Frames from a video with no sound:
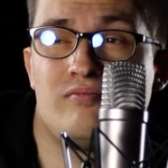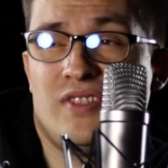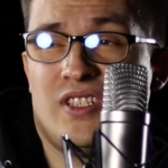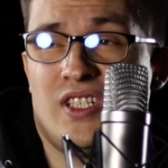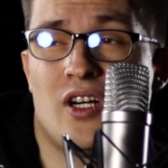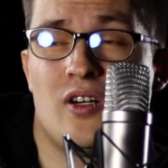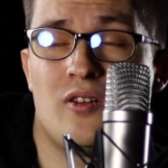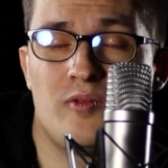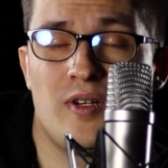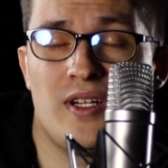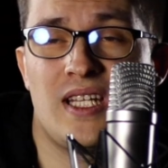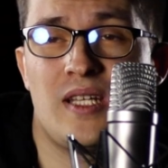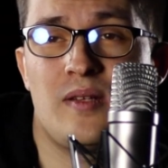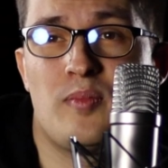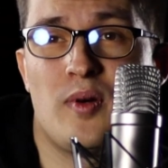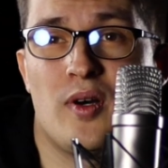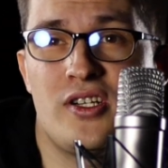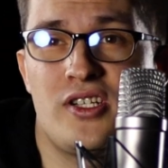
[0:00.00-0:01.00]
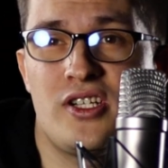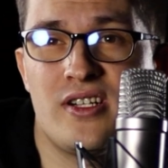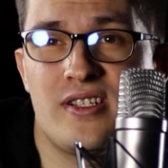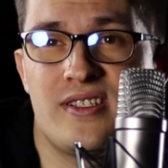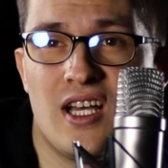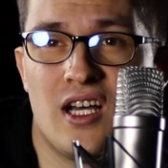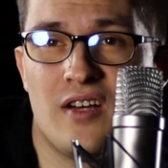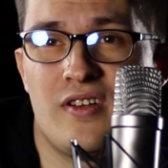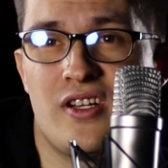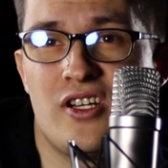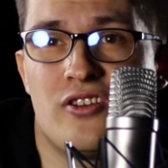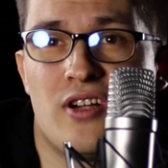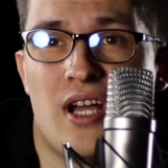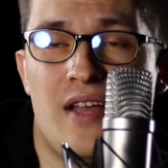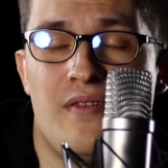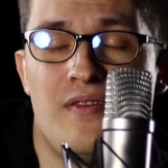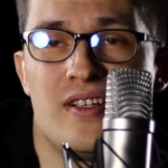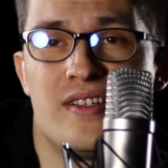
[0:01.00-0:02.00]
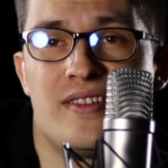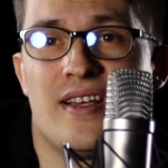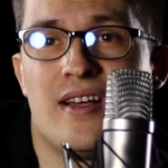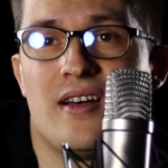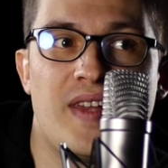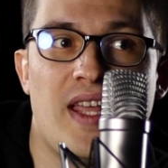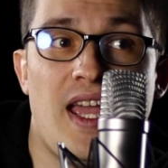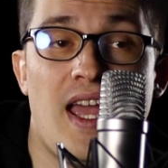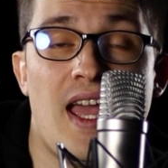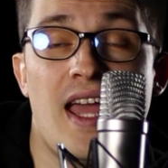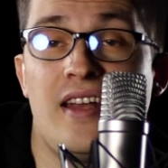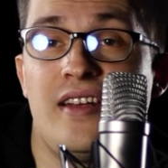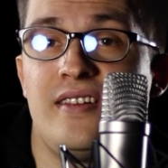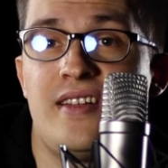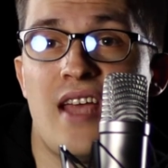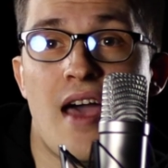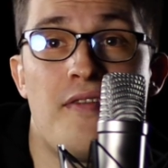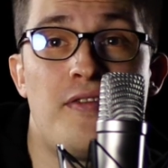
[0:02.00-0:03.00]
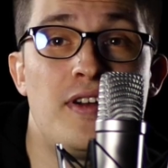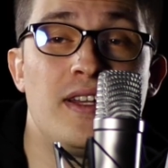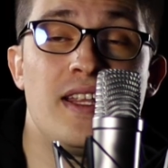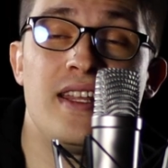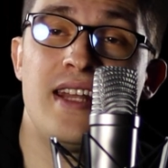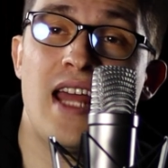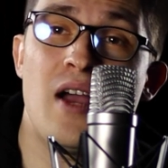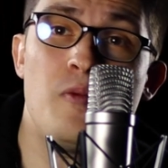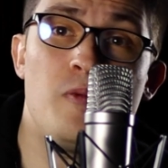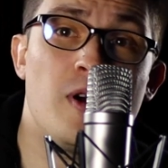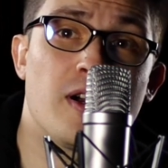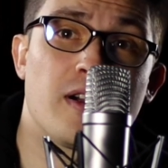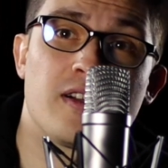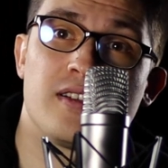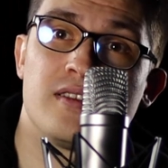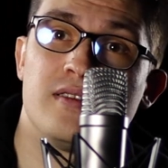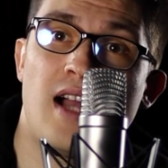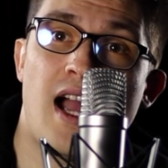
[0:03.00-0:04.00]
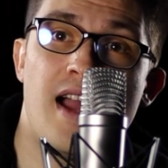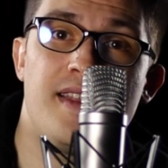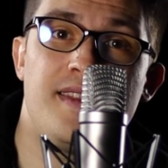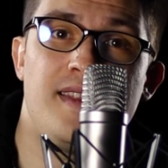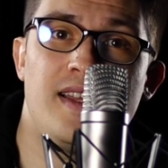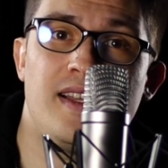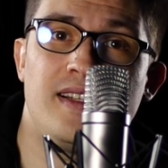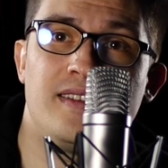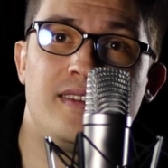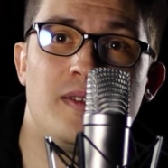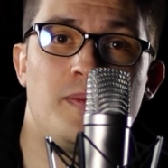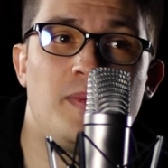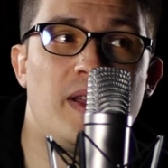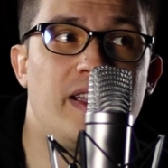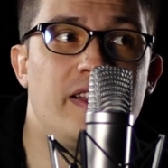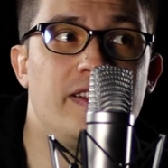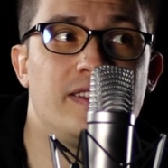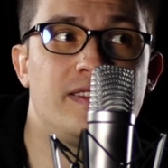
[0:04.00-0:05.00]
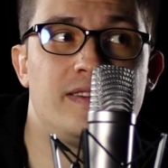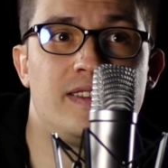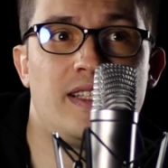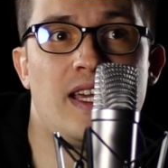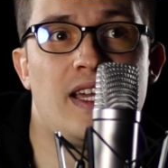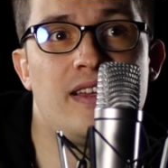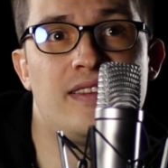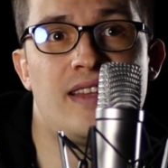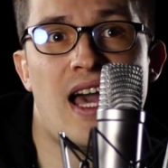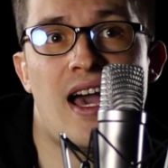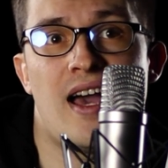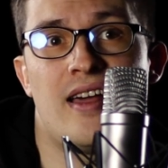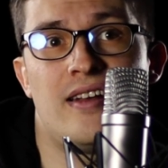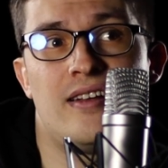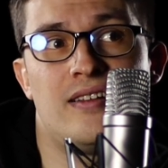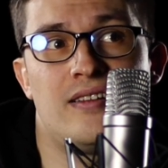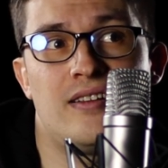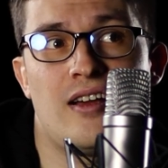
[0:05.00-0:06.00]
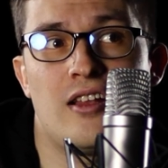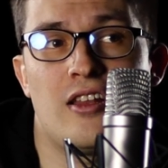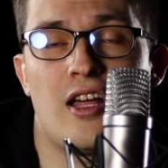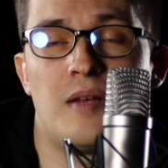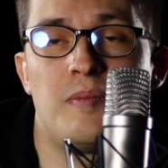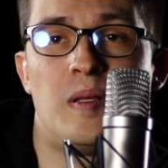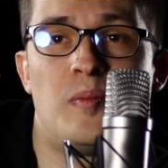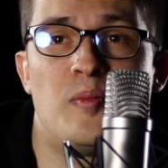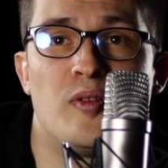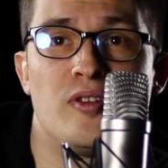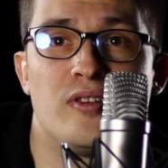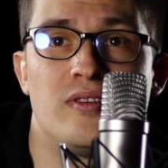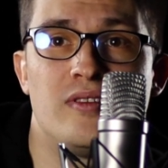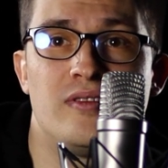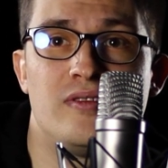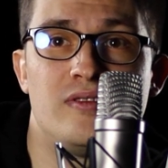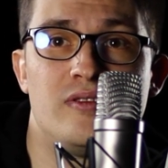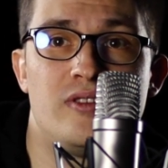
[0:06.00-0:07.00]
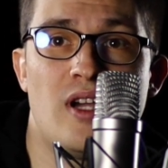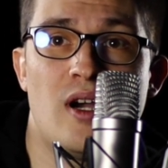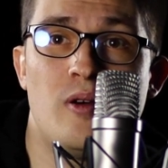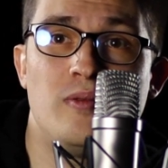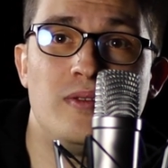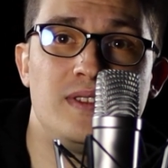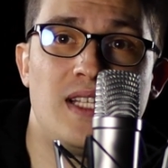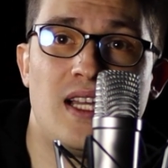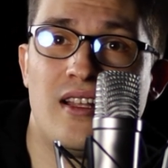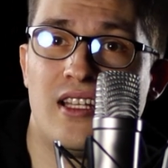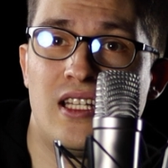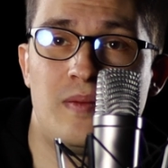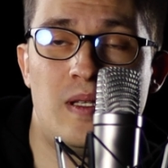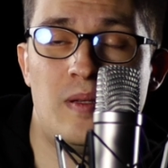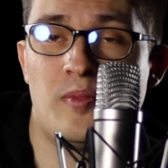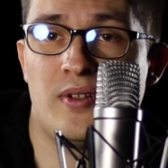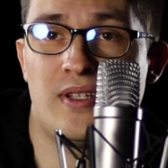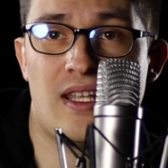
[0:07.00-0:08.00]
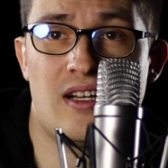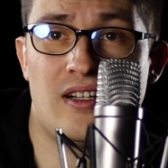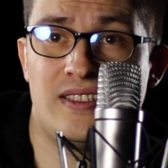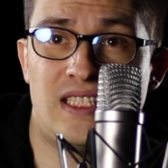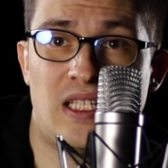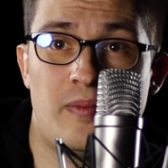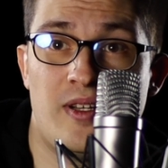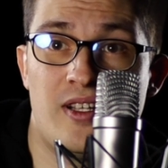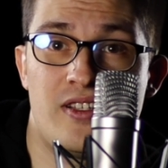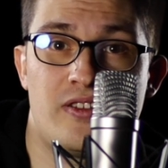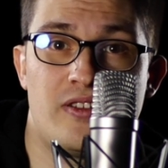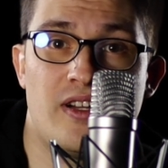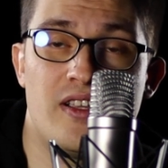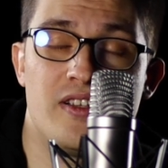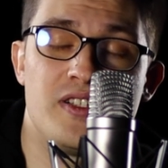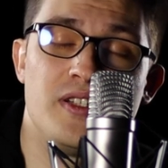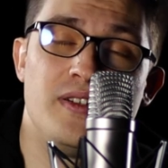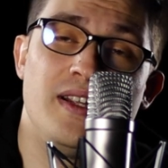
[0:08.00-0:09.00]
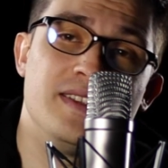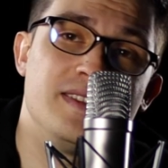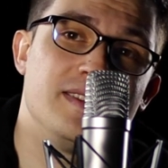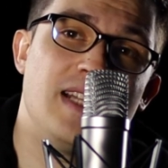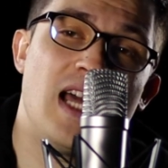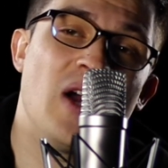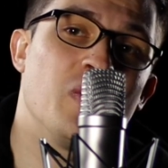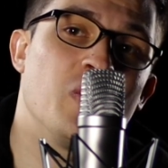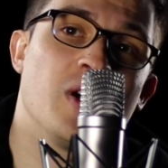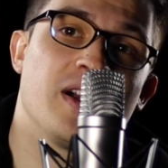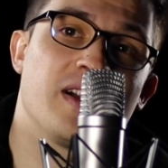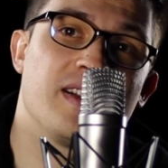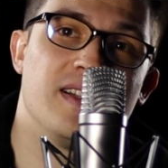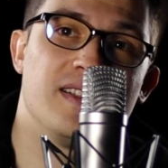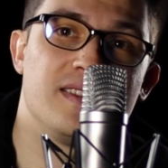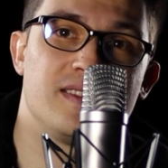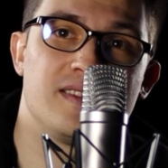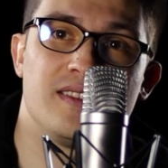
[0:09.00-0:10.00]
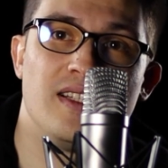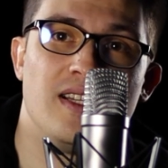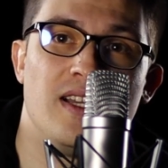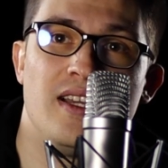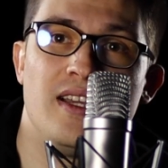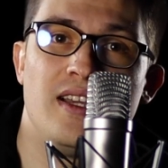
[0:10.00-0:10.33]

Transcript: really push yourself and drive yourself, and definitely network. I think the biggest thing that a lot of people don't tell other people in the entertainment industry is you need to network. It's